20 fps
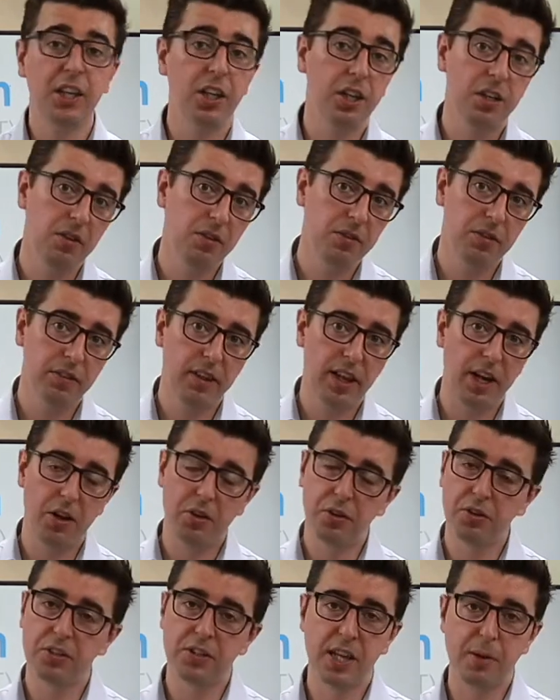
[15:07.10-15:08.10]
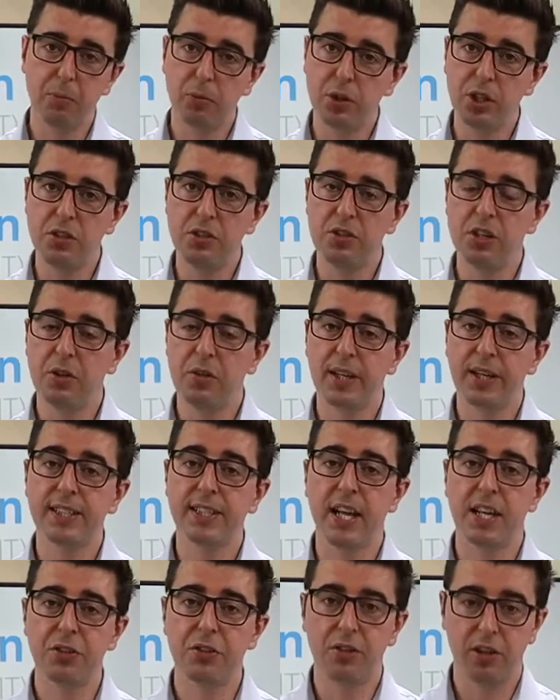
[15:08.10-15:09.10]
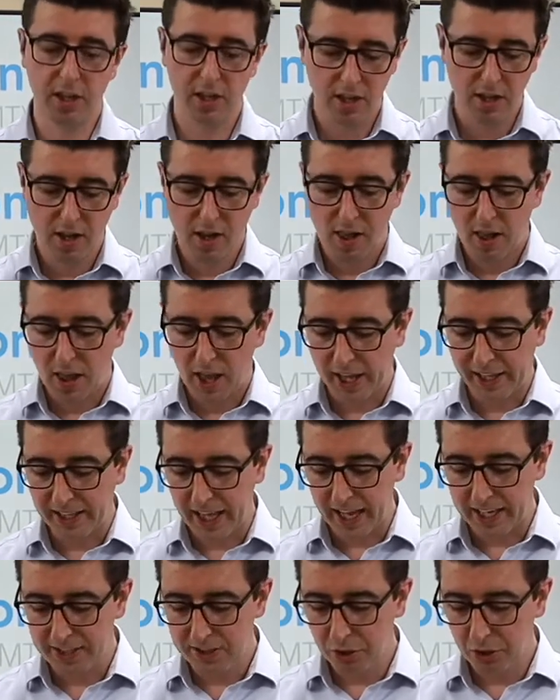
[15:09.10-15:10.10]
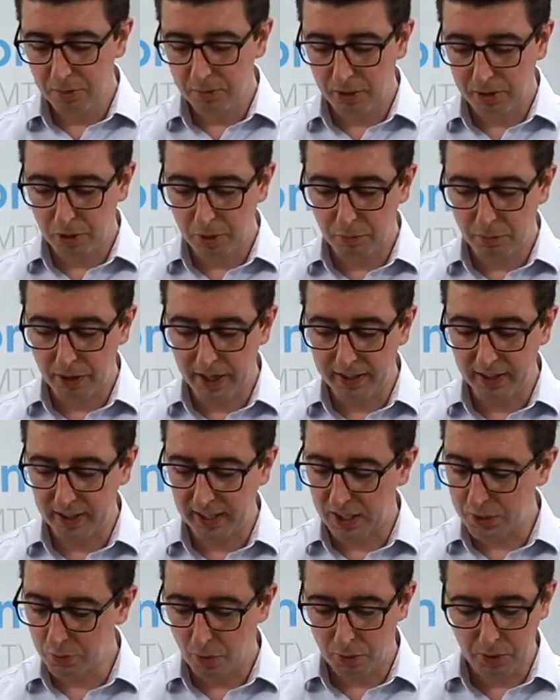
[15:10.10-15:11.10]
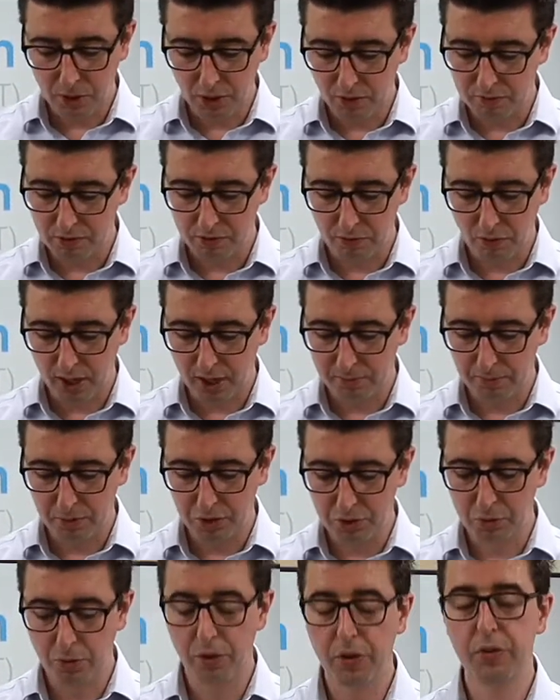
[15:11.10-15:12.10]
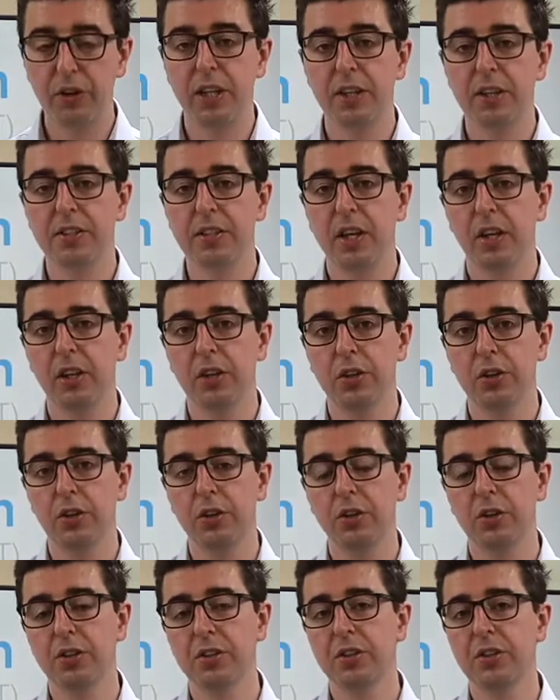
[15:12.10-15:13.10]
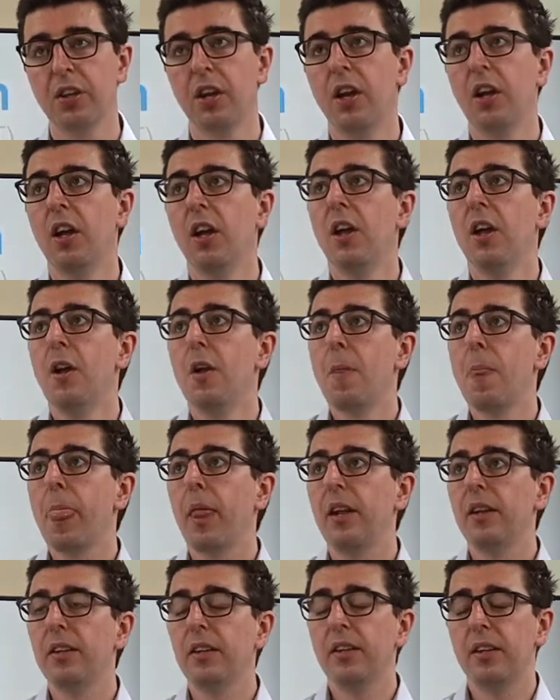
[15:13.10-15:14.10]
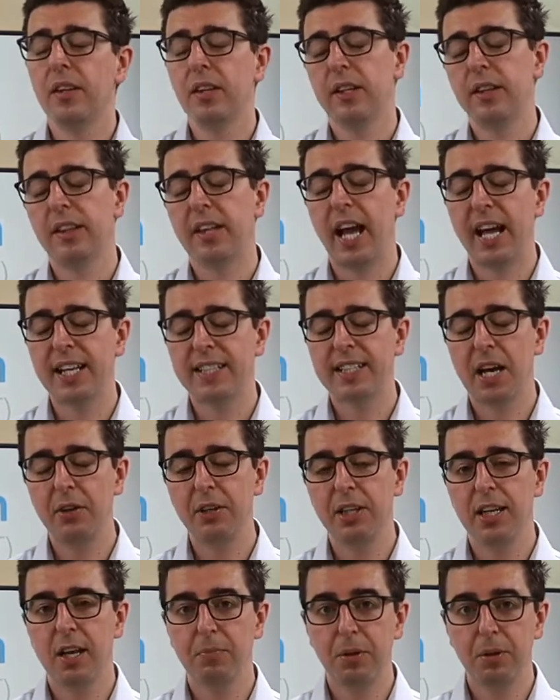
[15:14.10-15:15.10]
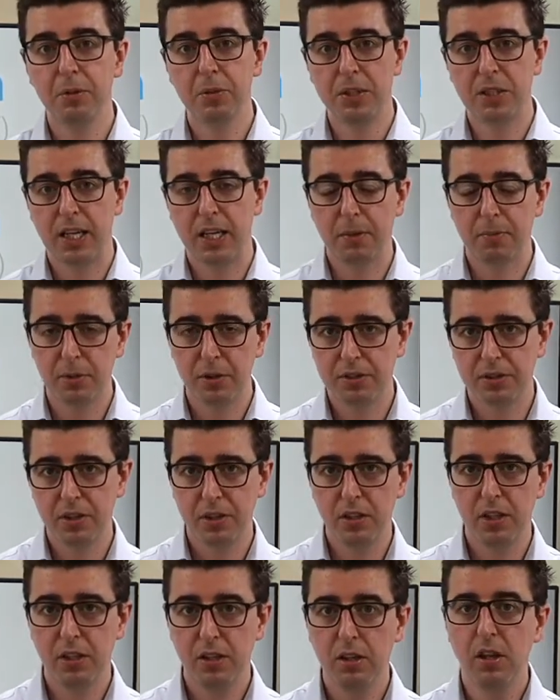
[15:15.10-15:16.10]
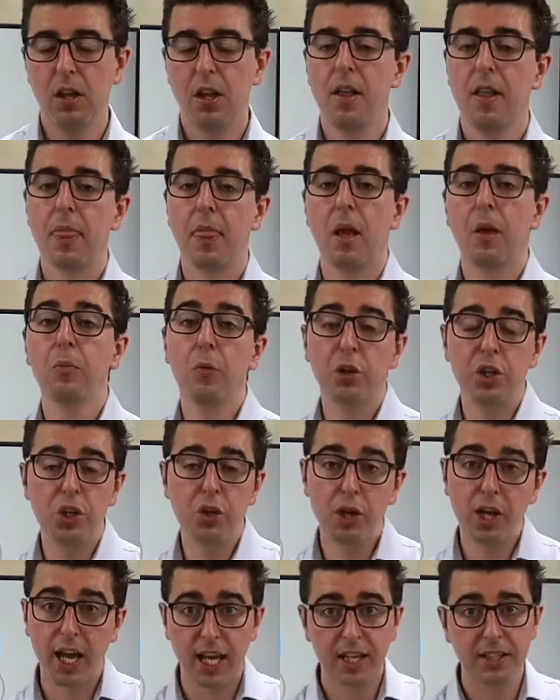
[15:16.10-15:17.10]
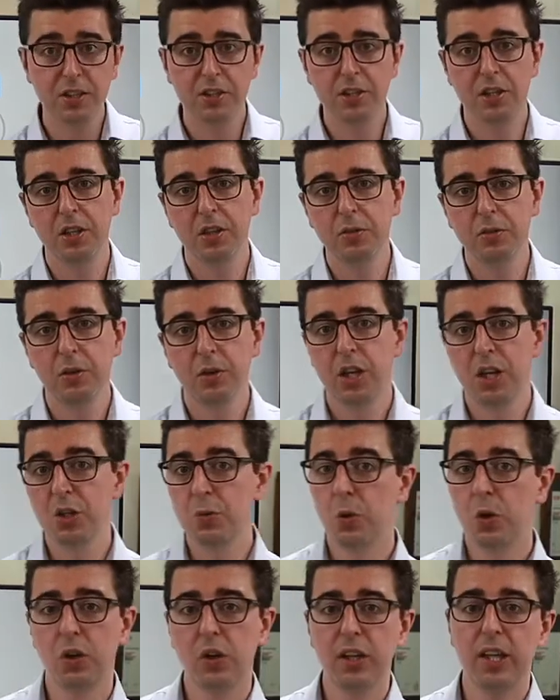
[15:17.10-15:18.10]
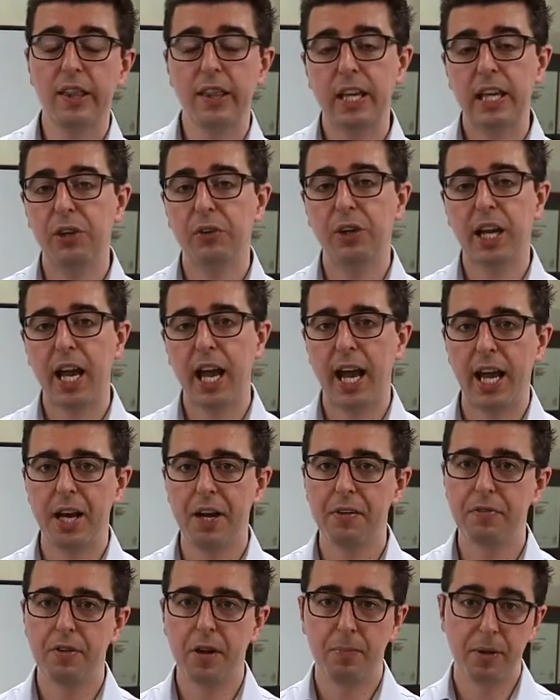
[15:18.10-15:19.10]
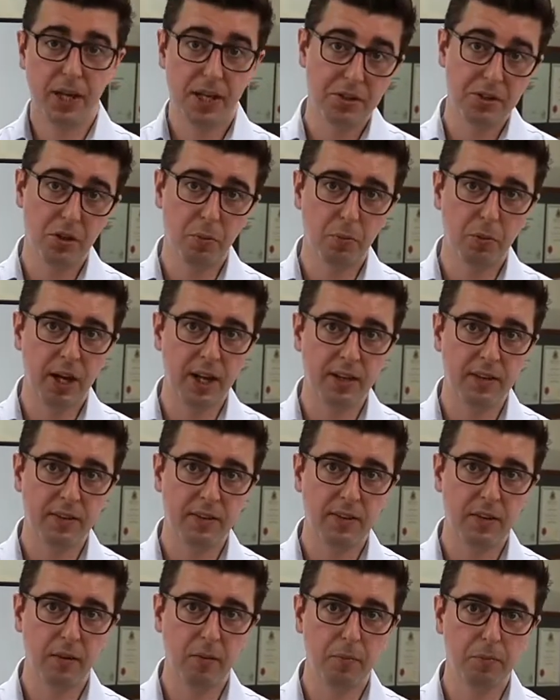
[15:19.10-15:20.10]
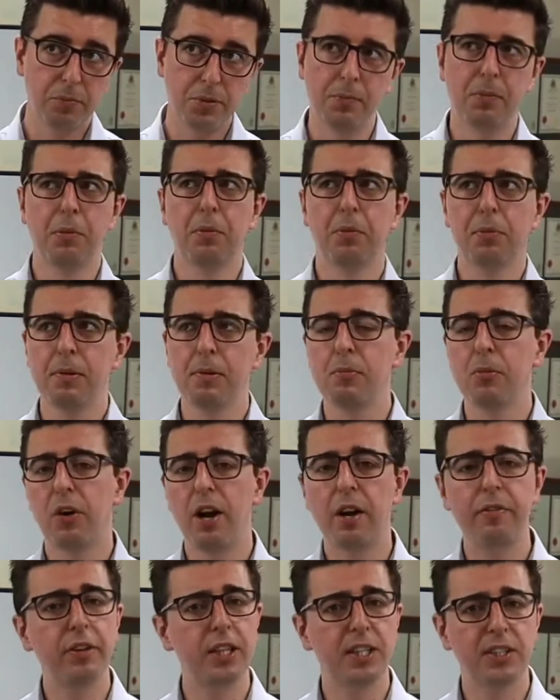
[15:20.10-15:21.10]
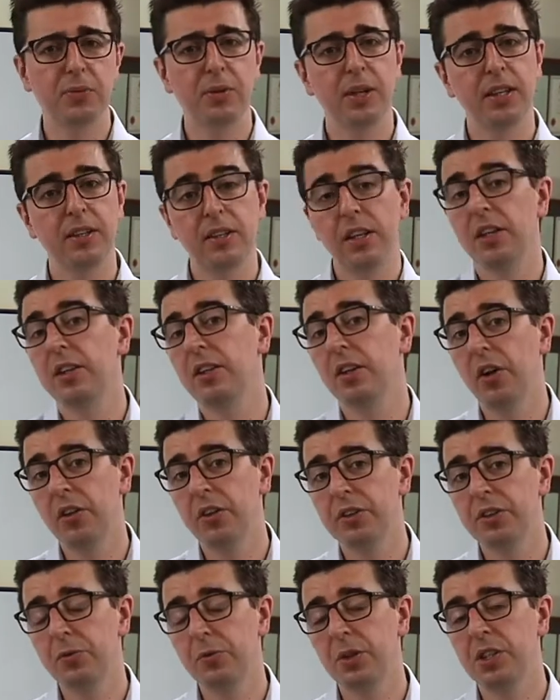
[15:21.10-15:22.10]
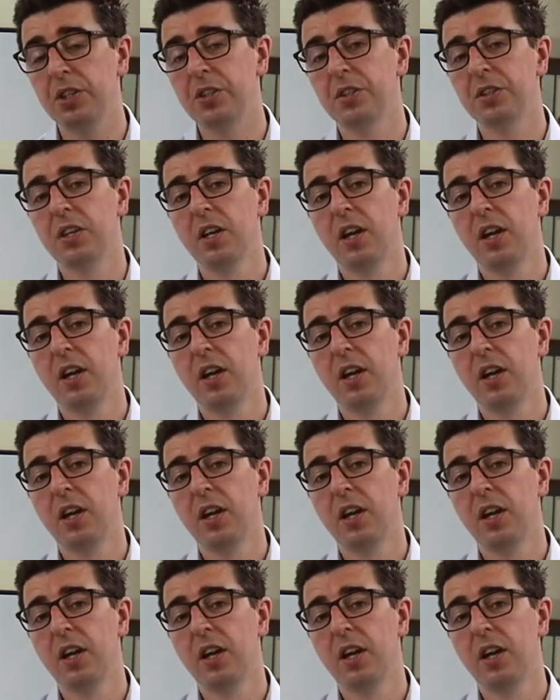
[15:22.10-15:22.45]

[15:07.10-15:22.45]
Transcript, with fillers: you, they don't understand what you do, etc. And that is all about your branding. That's why we cover it right in module 3 at the start of the course. That's how you get people to take a punt on you. And what you can do, because we all in theory have a personal brand, some people put more effort into it than others, which is